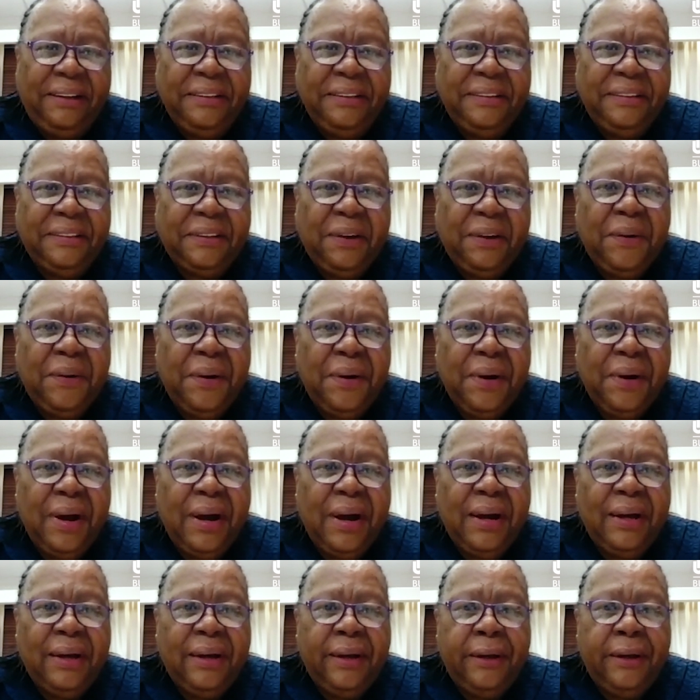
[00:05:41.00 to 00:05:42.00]

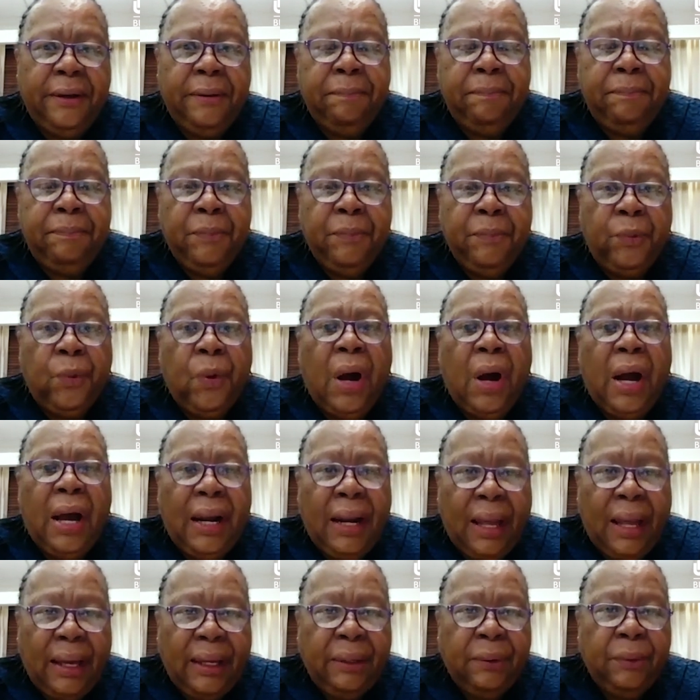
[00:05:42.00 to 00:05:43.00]
So
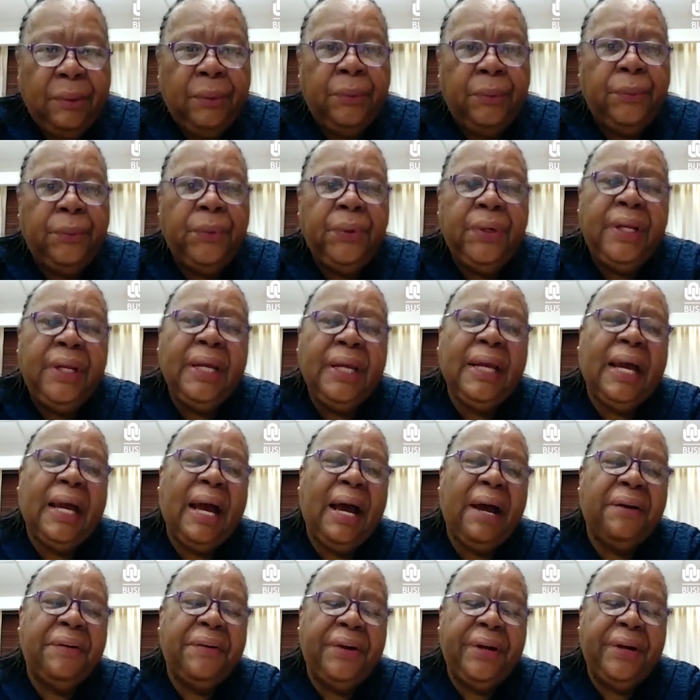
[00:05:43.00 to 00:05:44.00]
while I would
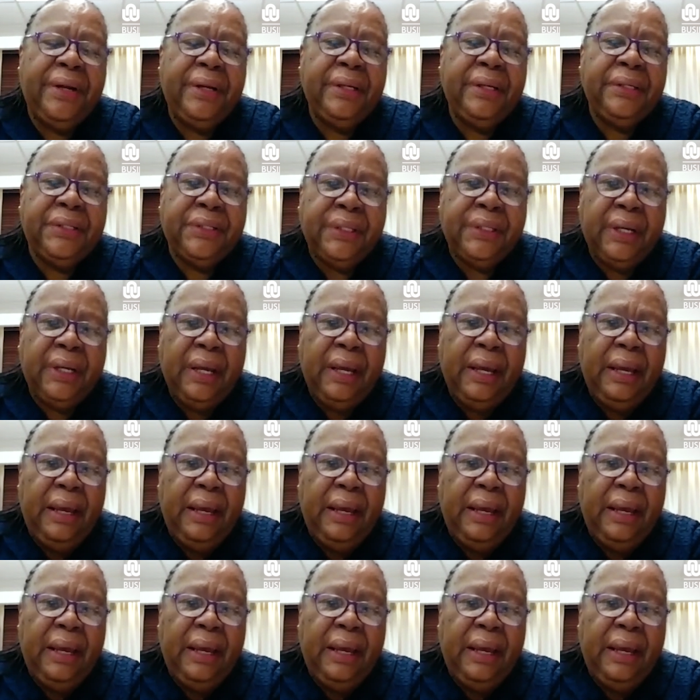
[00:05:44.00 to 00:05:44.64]
encourage